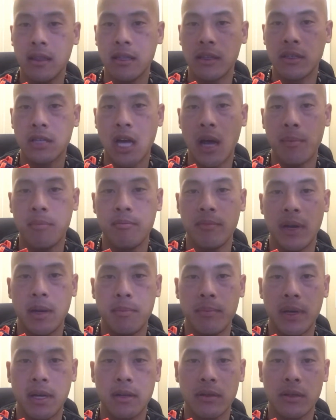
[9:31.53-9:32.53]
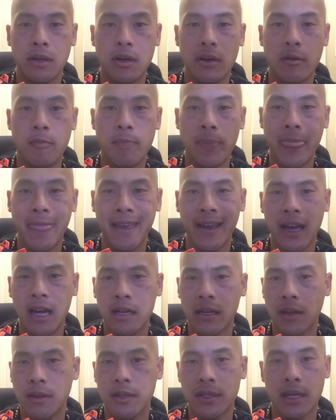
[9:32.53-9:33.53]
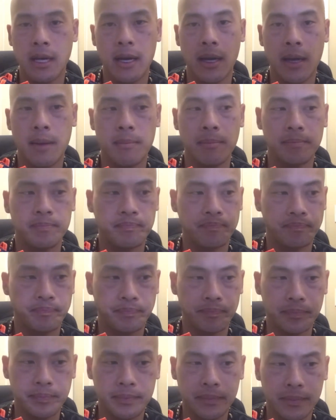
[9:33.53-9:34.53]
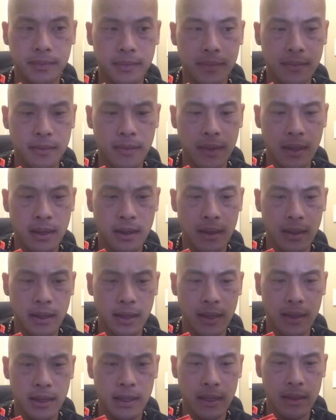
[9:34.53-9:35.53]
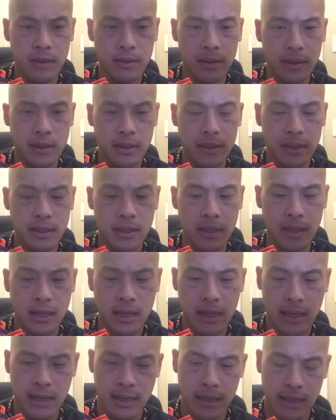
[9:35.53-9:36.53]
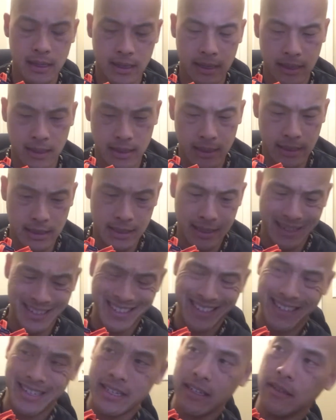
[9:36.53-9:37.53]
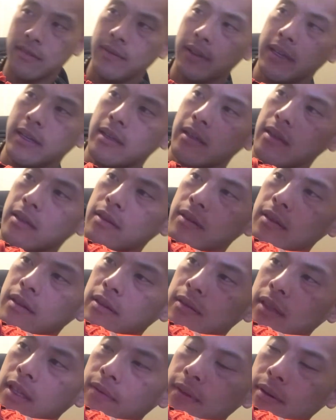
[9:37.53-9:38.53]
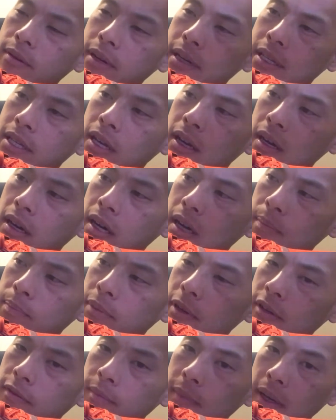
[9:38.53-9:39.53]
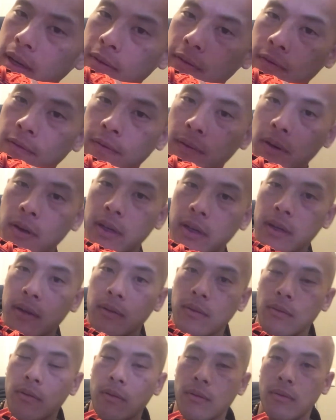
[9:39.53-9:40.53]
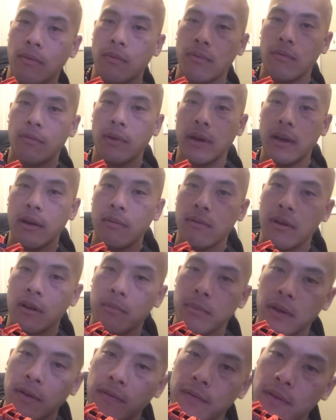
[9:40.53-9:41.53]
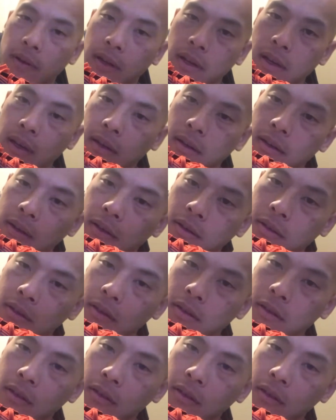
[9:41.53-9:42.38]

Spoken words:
the top of my big toe. Another time, it was kind of like the very top of my foot, right where my foot connects to